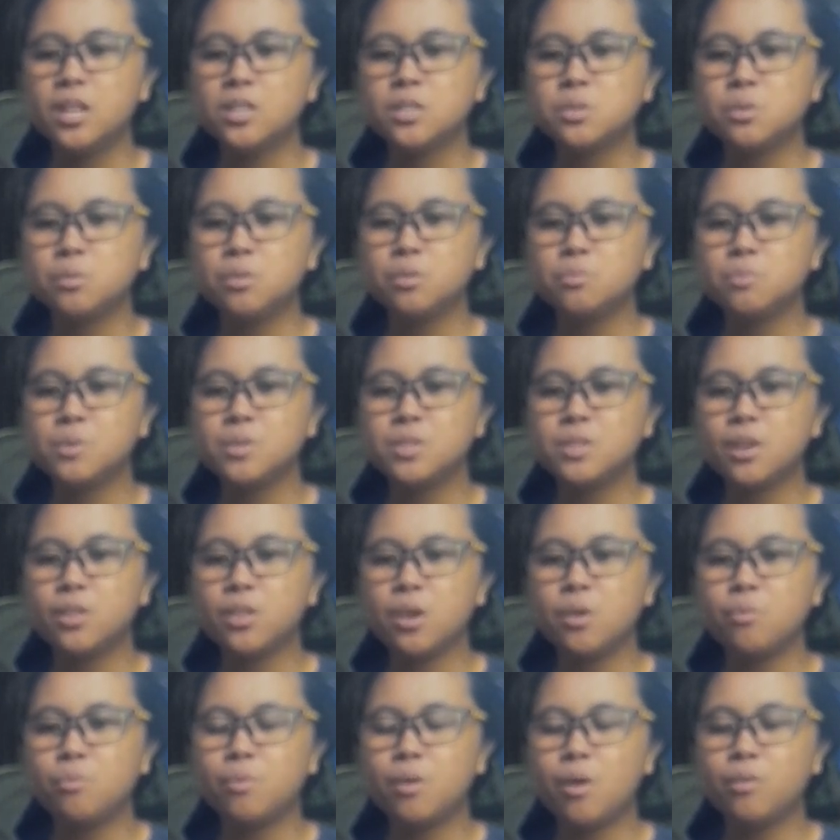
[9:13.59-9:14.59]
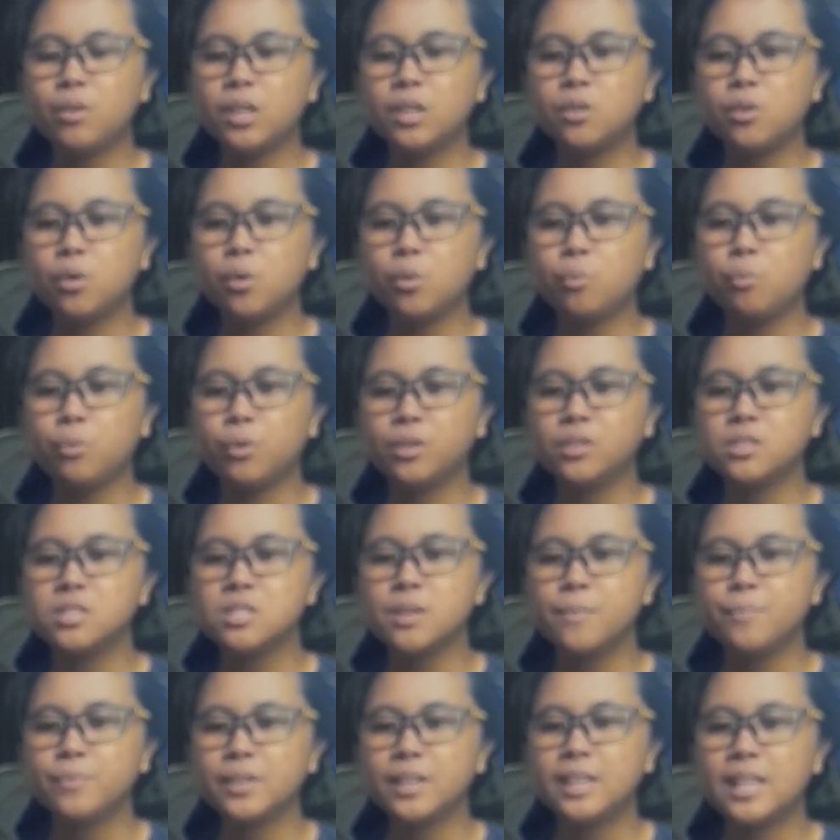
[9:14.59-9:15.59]
So there was nothing wrong in her
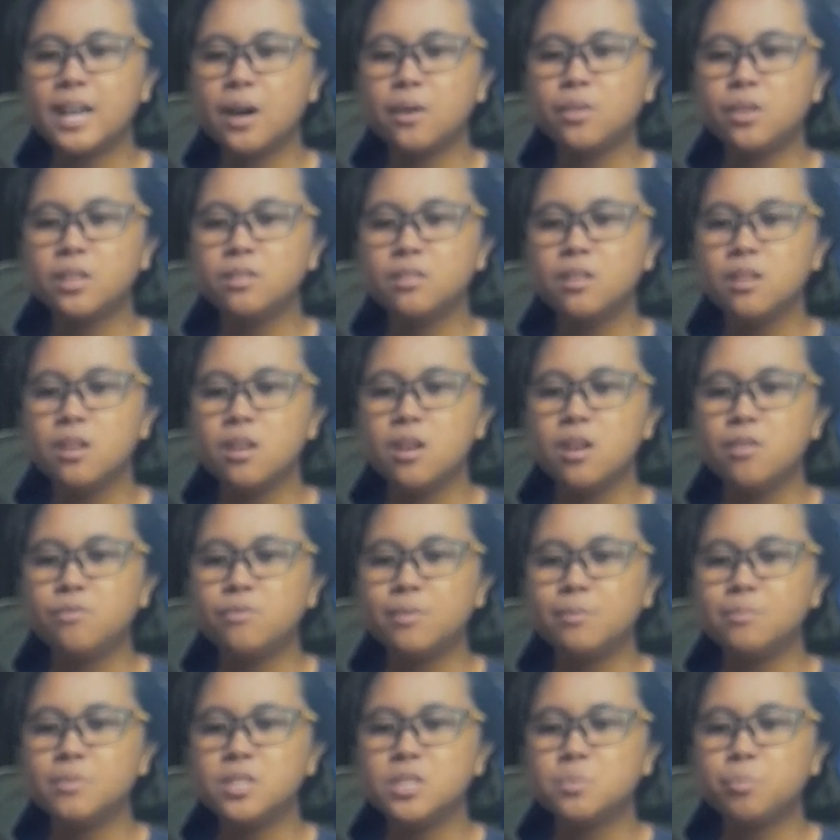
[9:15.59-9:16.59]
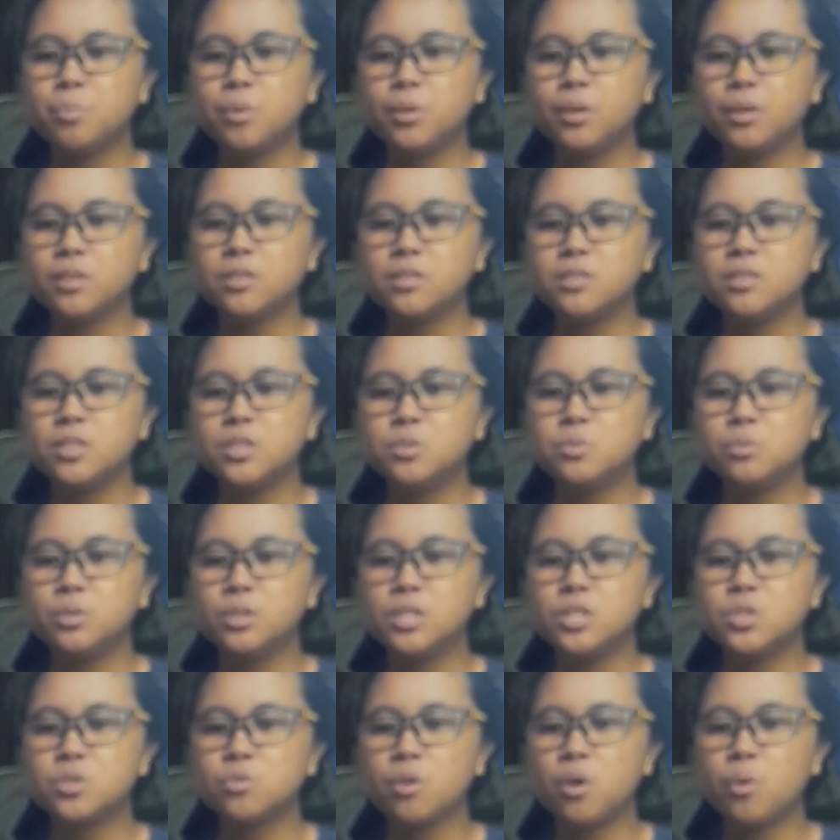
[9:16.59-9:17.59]
words. Now then, from this point on, the
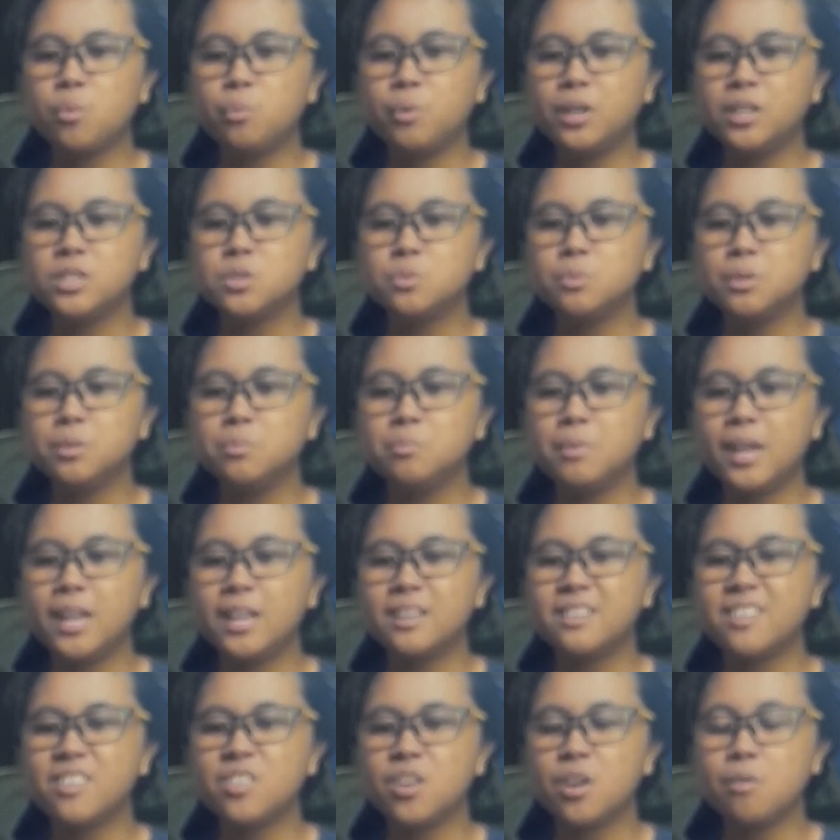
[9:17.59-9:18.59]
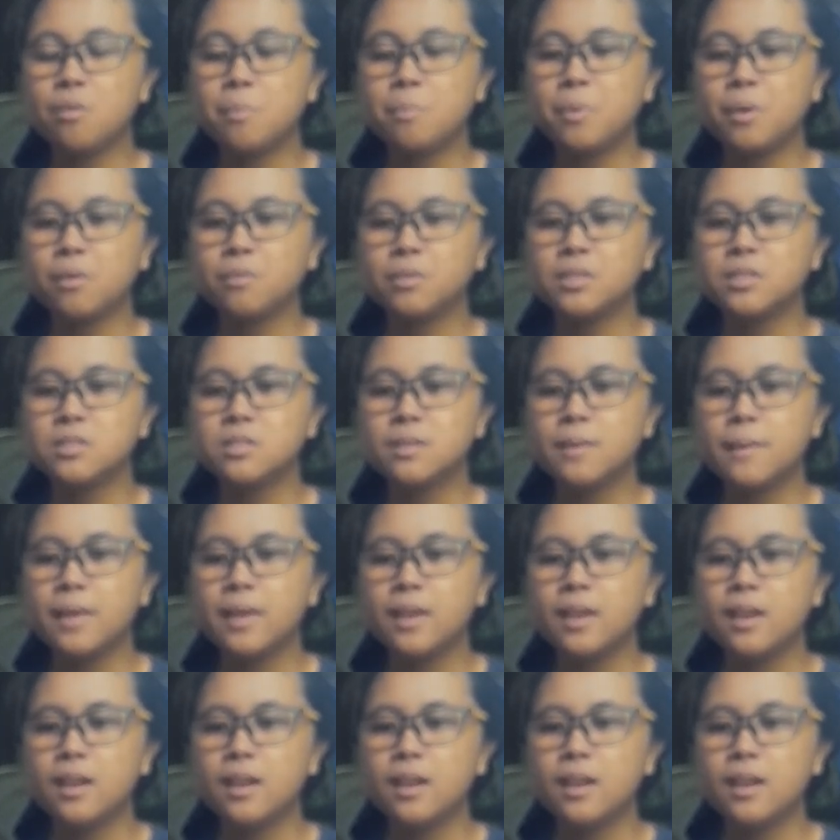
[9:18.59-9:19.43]
truly strong ones will make their appearance.